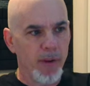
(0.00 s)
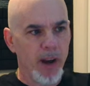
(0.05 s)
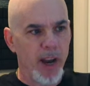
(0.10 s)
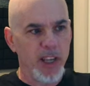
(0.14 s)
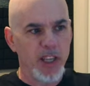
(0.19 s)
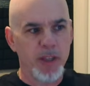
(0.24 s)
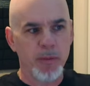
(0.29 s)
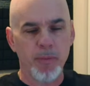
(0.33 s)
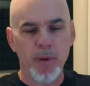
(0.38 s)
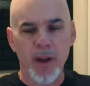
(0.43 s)
I
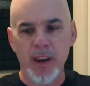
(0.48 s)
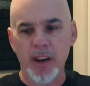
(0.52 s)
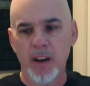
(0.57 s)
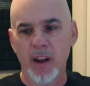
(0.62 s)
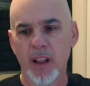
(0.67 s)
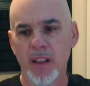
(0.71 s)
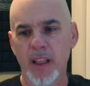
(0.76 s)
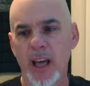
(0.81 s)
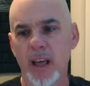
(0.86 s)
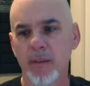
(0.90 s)
spread it
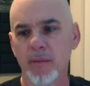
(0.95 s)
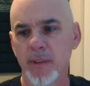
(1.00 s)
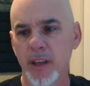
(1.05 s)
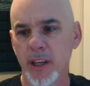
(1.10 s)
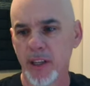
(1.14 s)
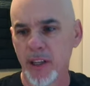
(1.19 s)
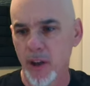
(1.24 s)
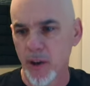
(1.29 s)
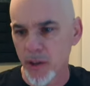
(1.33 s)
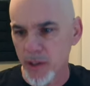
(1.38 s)
all out.
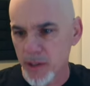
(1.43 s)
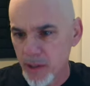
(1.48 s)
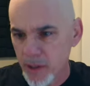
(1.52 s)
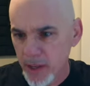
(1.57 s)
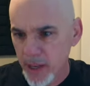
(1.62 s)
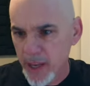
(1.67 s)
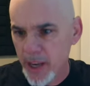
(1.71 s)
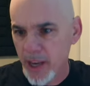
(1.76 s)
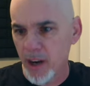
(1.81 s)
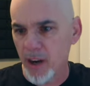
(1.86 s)
It goes
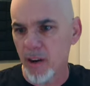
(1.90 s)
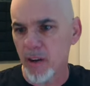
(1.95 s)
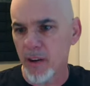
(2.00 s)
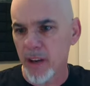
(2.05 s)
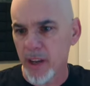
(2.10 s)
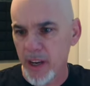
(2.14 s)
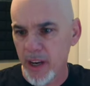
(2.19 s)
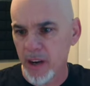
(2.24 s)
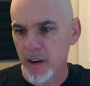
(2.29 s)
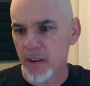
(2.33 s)
here,
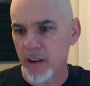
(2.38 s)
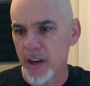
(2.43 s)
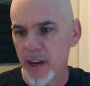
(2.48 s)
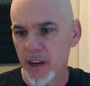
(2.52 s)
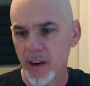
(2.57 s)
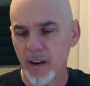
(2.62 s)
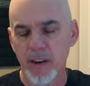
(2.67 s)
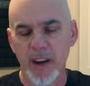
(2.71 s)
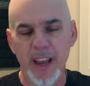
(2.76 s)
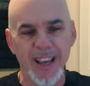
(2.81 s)
here,
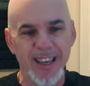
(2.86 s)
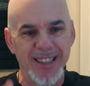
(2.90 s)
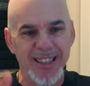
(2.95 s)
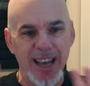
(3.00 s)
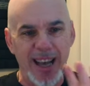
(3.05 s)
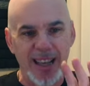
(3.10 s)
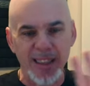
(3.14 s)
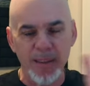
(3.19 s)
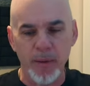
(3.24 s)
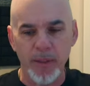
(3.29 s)
here,
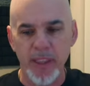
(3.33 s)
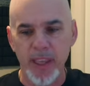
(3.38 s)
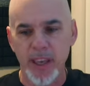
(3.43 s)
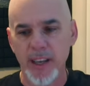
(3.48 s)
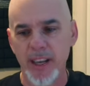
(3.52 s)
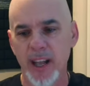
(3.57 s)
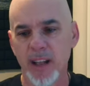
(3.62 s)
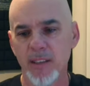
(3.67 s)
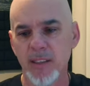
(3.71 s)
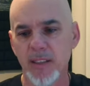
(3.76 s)
exactly what the
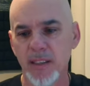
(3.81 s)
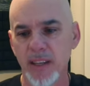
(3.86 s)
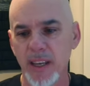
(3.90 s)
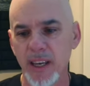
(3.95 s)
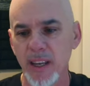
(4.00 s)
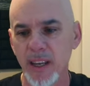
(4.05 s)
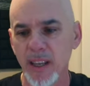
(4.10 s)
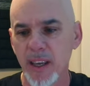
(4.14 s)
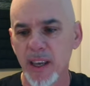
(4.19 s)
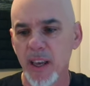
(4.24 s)
accounts
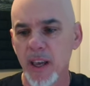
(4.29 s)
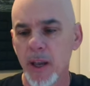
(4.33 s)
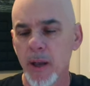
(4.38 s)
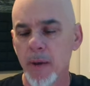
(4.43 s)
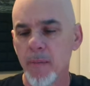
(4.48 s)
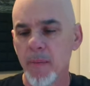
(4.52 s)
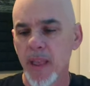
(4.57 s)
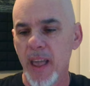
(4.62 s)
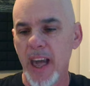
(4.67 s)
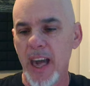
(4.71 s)
need.
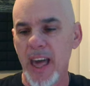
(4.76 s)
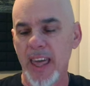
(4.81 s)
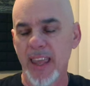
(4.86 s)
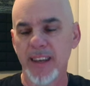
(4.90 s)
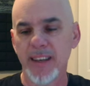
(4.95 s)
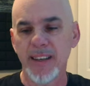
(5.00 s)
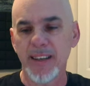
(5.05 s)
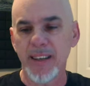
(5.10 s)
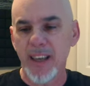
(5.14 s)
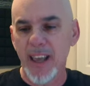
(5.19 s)

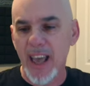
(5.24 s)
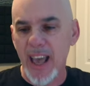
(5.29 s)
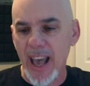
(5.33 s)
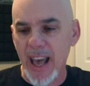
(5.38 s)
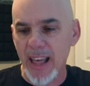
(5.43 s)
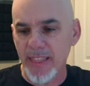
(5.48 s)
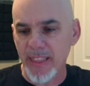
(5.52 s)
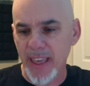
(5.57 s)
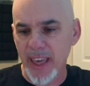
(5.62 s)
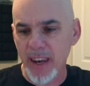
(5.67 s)
And
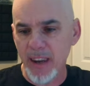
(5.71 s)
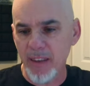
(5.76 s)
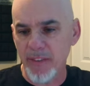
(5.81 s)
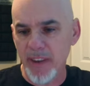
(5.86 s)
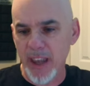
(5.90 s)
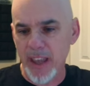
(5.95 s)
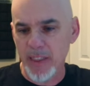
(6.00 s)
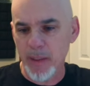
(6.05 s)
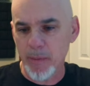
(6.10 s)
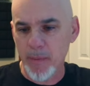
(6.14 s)
at the end of
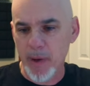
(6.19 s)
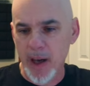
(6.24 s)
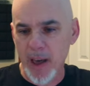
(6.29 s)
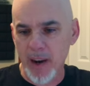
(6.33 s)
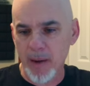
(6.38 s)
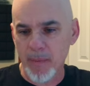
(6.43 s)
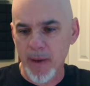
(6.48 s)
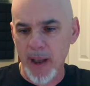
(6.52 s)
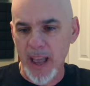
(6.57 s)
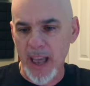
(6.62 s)
it, at the
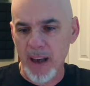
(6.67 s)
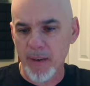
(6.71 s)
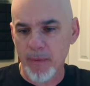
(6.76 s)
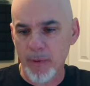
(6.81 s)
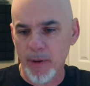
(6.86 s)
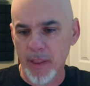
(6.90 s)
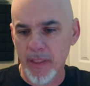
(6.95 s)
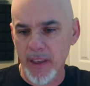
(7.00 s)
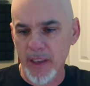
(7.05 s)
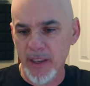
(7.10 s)
bottom, I have
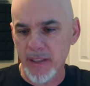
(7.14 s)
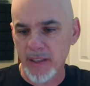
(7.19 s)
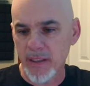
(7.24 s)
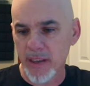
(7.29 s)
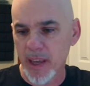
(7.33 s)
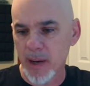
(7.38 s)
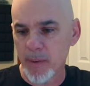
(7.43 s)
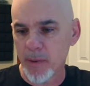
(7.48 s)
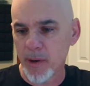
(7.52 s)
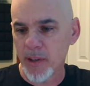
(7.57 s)
one of these,
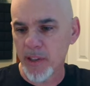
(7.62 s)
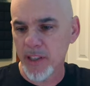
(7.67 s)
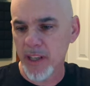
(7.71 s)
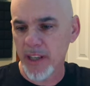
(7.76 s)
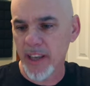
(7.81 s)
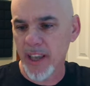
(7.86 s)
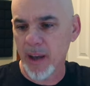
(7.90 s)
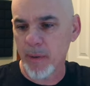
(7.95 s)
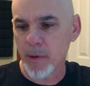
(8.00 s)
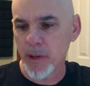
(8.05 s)
an emergency
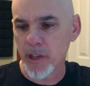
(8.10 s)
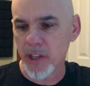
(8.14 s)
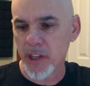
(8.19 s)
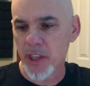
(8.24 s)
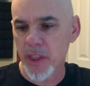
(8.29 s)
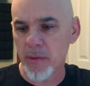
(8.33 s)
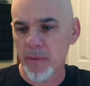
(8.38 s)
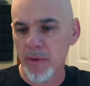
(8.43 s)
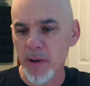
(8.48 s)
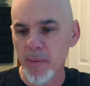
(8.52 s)
account, which is
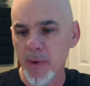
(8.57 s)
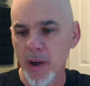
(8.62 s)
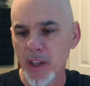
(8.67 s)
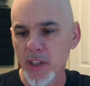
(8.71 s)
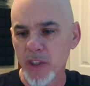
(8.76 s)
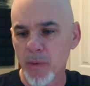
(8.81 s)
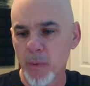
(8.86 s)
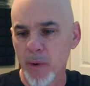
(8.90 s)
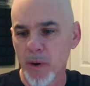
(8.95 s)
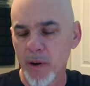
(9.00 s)
three
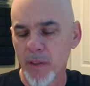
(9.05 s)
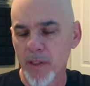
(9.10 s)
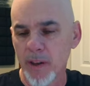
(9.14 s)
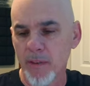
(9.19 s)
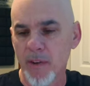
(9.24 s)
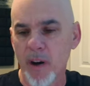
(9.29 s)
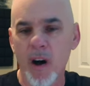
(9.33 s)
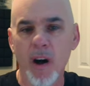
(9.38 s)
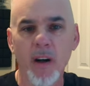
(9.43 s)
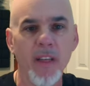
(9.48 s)
months worth of
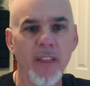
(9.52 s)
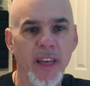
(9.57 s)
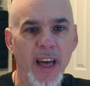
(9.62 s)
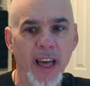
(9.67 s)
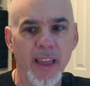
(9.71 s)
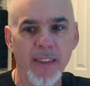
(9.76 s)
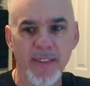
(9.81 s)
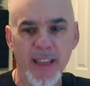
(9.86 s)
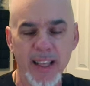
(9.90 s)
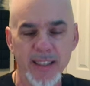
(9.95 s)
all of
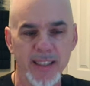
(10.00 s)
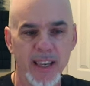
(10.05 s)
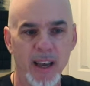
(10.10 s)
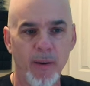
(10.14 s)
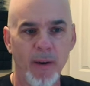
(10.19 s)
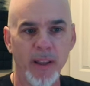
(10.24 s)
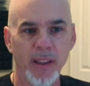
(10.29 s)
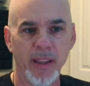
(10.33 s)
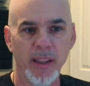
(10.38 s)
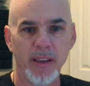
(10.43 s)
that. That's how
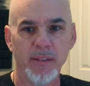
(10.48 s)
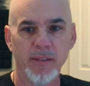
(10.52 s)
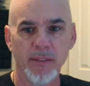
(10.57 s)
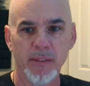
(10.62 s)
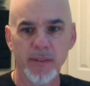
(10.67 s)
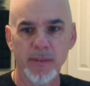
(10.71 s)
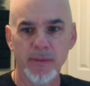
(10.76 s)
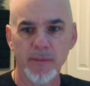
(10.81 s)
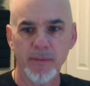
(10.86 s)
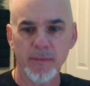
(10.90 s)
I live.
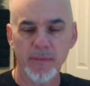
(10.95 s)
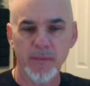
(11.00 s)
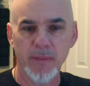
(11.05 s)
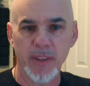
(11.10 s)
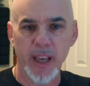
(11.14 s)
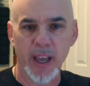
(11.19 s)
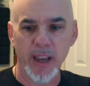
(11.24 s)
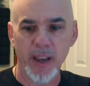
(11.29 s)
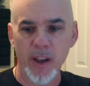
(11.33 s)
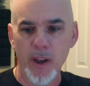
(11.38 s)

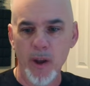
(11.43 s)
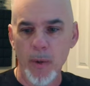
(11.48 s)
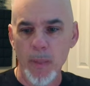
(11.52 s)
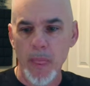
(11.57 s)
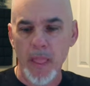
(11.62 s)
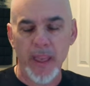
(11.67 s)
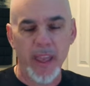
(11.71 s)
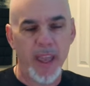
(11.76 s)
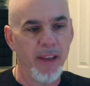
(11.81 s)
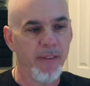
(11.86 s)
Okay.
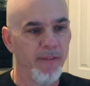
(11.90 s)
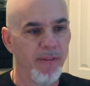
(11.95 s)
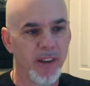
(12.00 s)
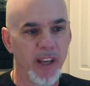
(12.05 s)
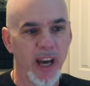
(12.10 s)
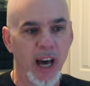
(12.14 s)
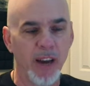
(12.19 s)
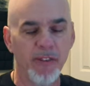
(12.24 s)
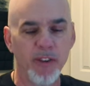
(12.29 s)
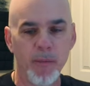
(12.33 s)
If
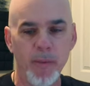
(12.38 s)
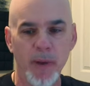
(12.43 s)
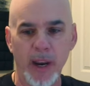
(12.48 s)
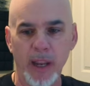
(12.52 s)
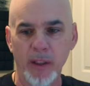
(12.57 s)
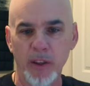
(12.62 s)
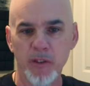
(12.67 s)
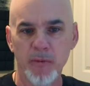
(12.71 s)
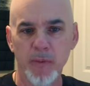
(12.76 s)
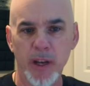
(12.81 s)
God forbid I
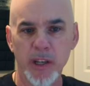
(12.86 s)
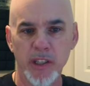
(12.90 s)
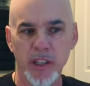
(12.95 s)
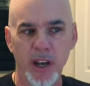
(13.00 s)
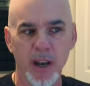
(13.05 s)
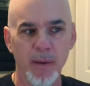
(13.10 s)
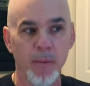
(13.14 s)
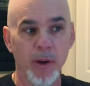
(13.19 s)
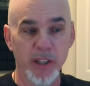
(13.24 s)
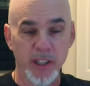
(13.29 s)
lose my
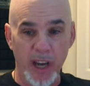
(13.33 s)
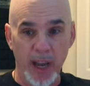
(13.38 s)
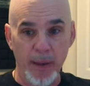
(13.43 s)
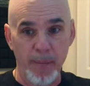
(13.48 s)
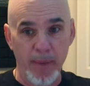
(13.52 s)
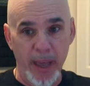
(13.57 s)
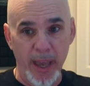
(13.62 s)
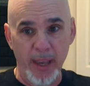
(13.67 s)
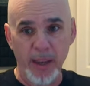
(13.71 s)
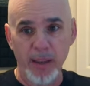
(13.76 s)
job, which I
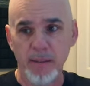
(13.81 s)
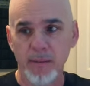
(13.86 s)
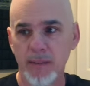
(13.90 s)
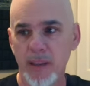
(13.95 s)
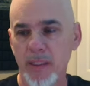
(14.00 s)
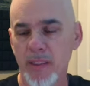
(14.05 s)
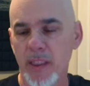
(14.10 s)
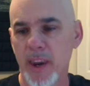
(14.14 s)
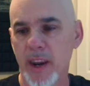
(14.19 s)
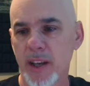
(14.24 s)
may
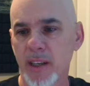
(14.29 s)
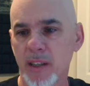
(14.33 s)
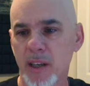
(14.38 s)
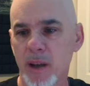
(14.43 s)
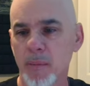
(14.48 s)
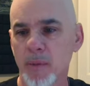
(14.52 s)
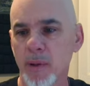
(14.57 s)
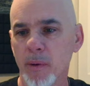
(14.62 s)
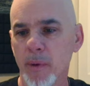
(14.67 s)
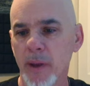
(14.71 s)
in the next
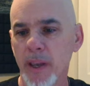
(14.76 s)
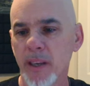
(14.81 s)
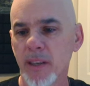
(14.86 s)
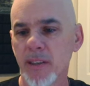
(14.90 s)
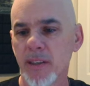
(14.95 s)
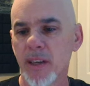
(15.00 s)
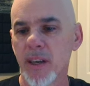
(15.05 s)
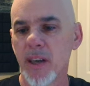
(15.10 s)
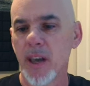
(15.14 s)
couple of weeks,